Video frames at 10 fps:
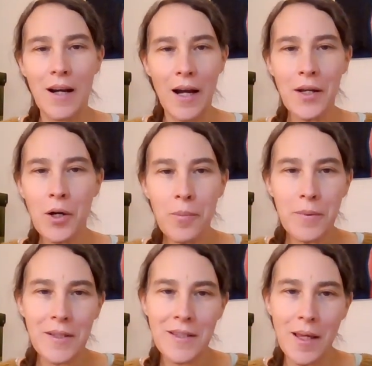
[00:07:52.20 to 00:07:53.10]
I
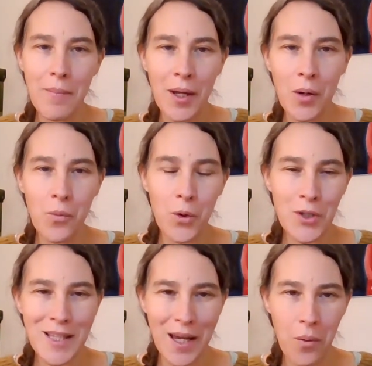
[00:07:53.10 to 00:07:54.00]
hope this somehow
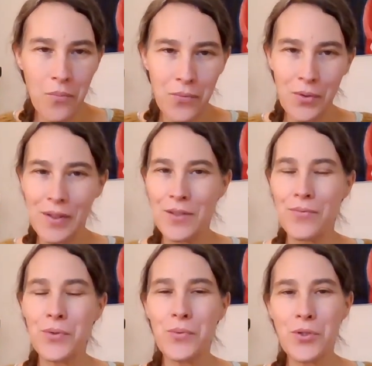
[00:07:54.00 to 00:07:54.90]
was helpful.
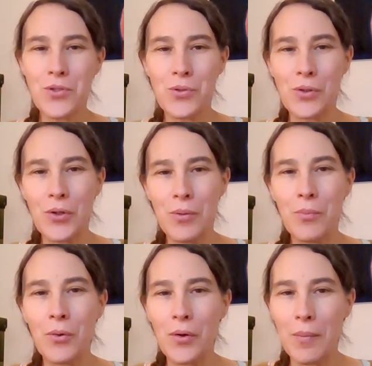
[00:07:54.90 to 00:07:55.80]
If you wish to learn
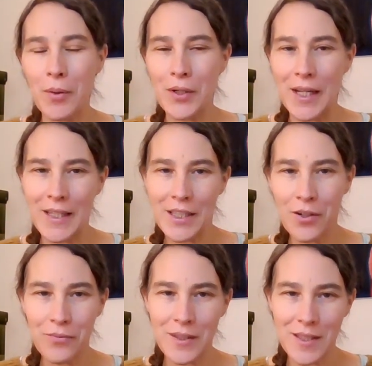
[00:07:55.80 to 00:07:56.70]
more about any
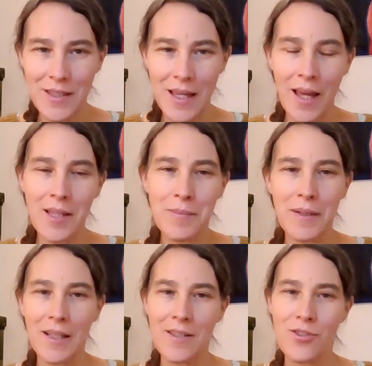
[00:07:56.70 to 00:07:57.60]
of these
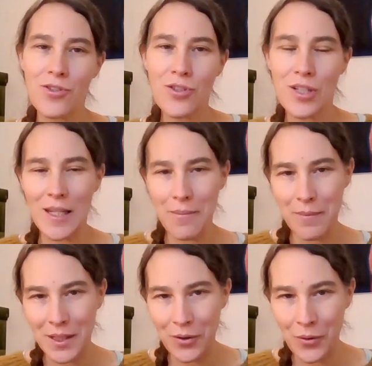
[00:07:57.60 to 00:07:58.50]
aspects, just let
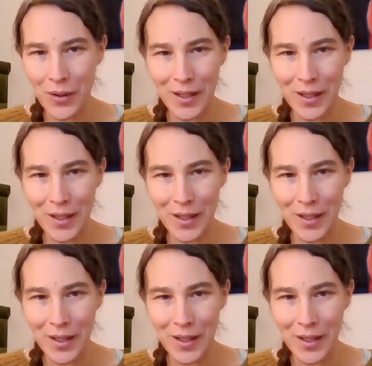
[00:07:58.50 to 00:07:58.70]
me know.